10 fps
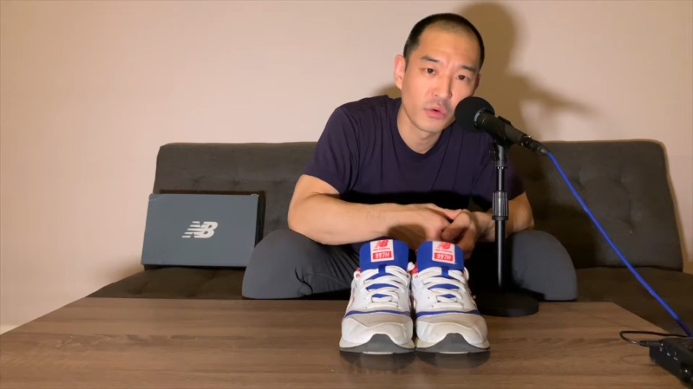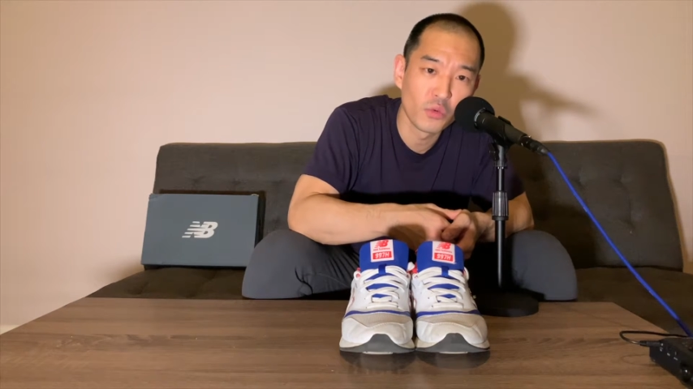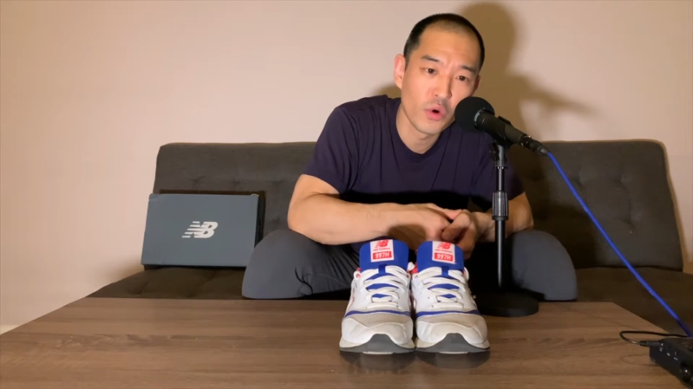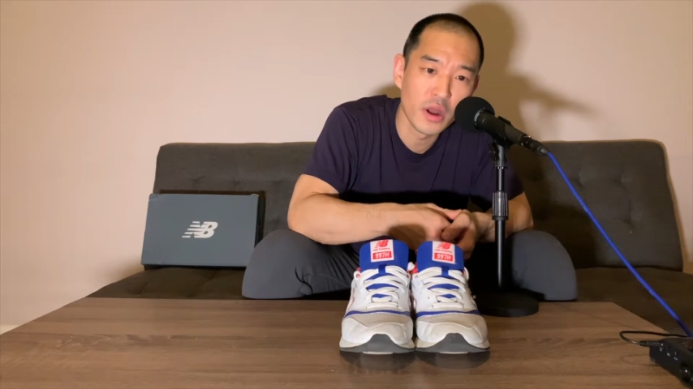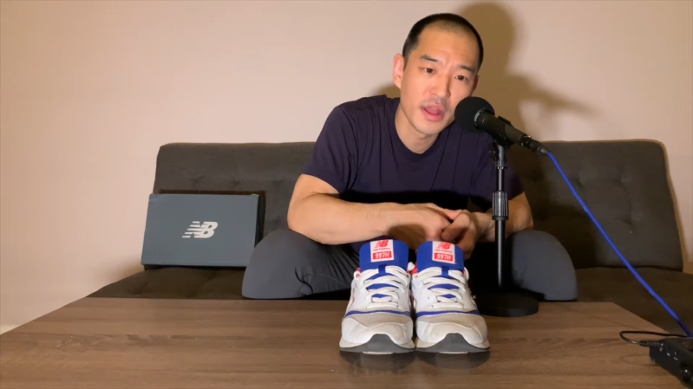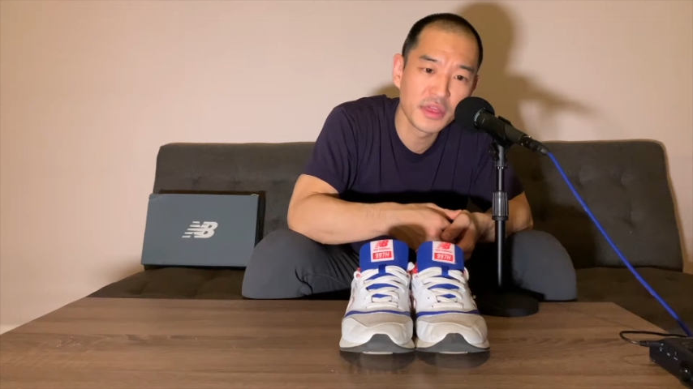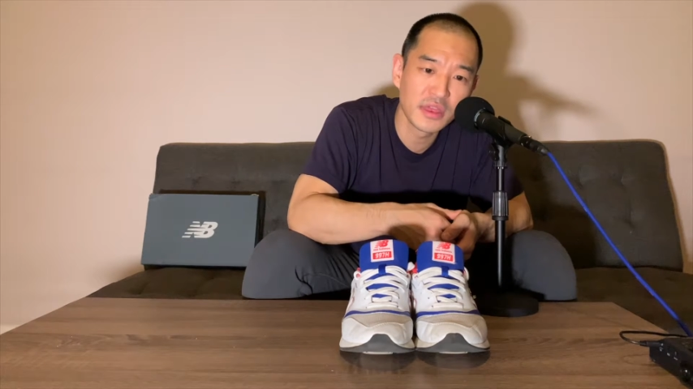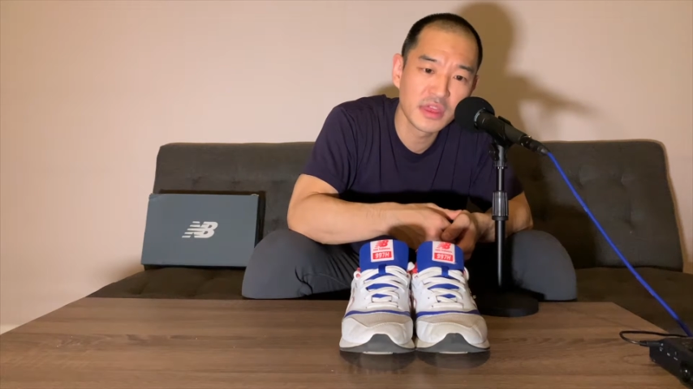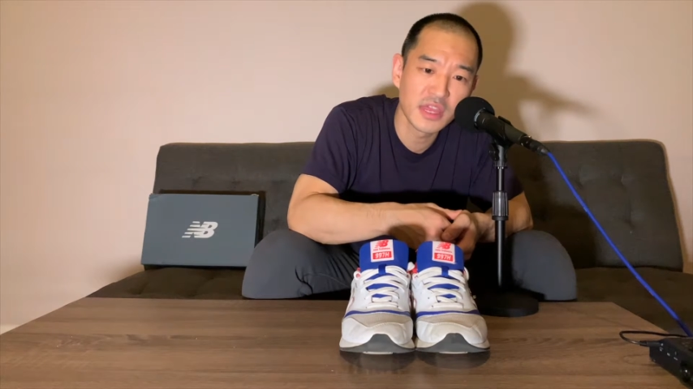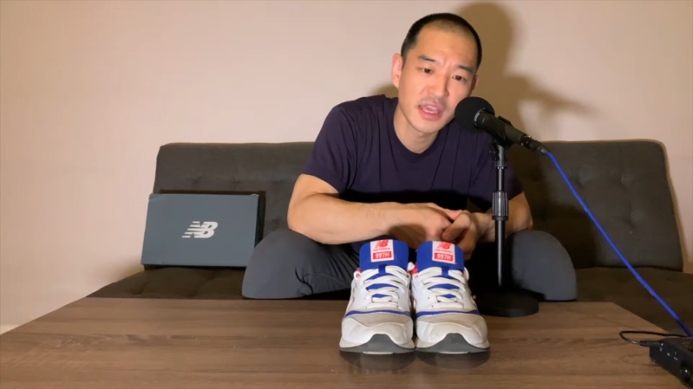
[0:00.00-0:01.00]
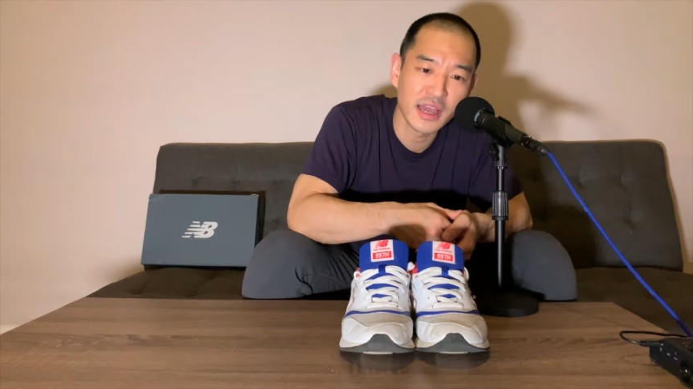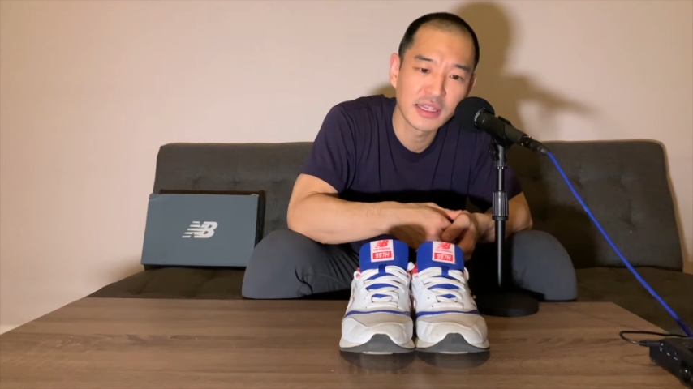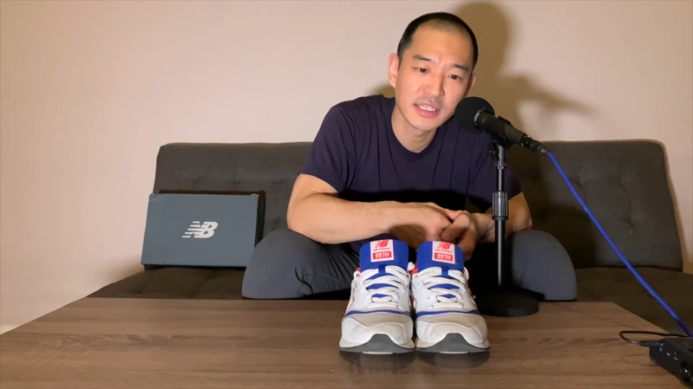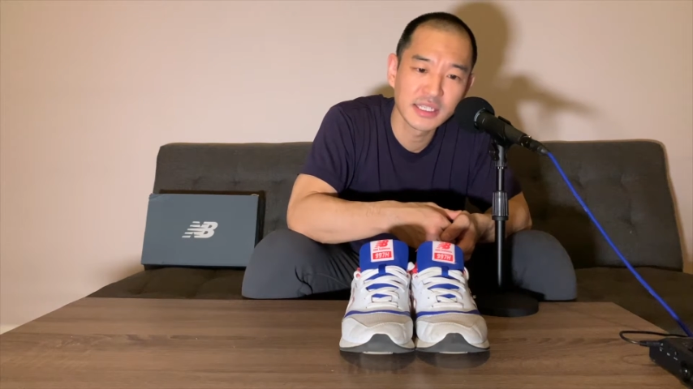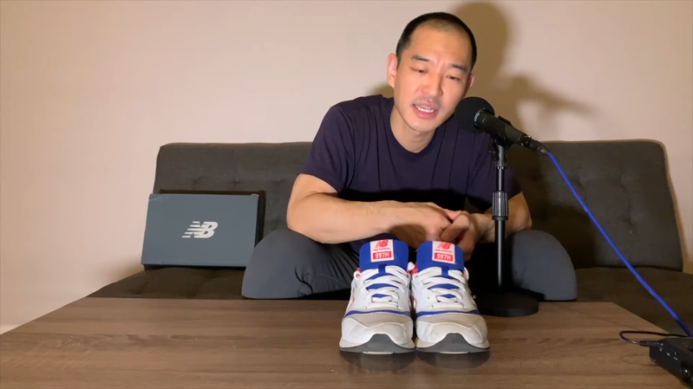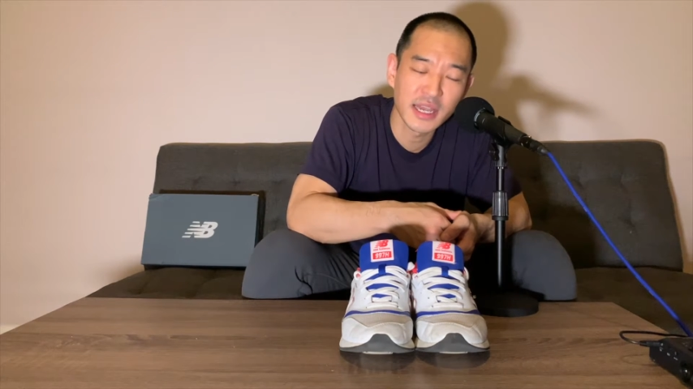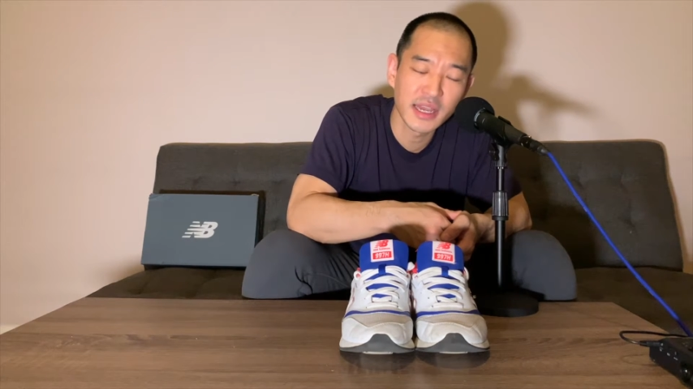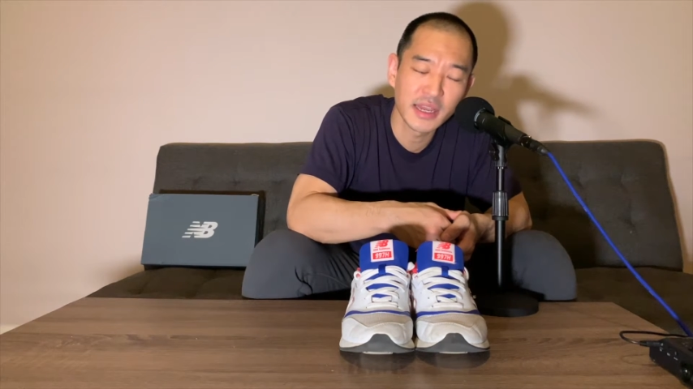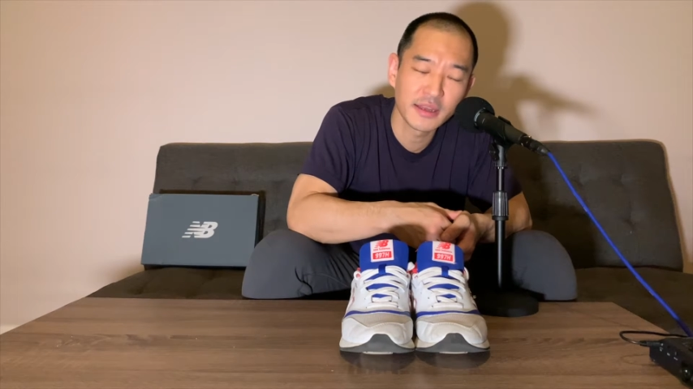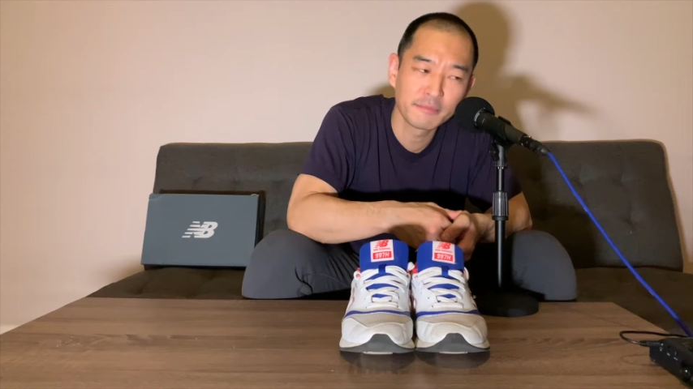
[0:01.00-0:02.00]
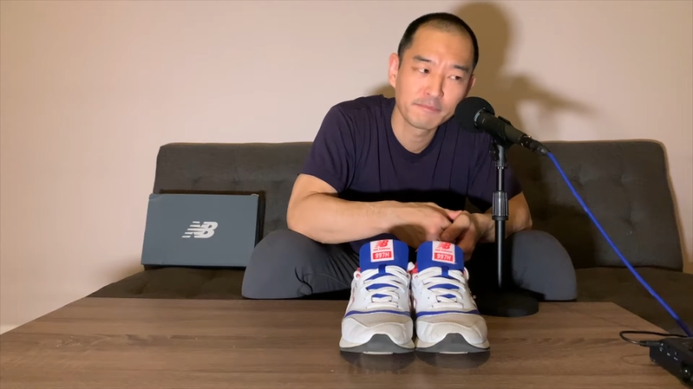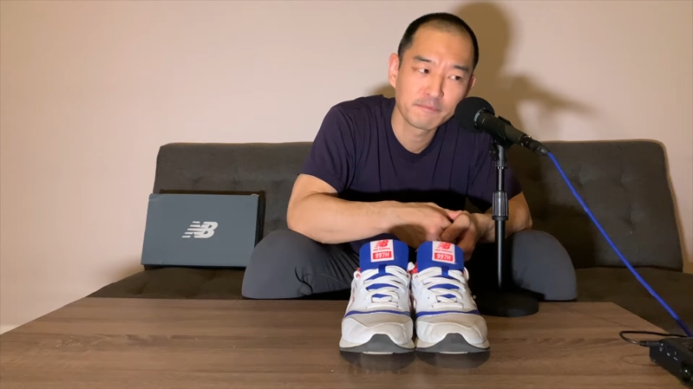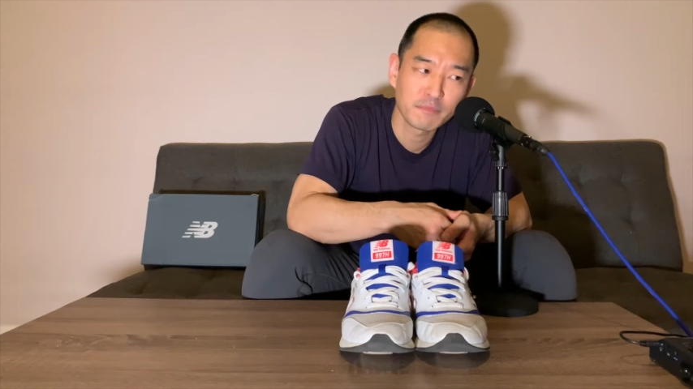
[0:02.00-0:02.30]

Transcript: one thing I'd say,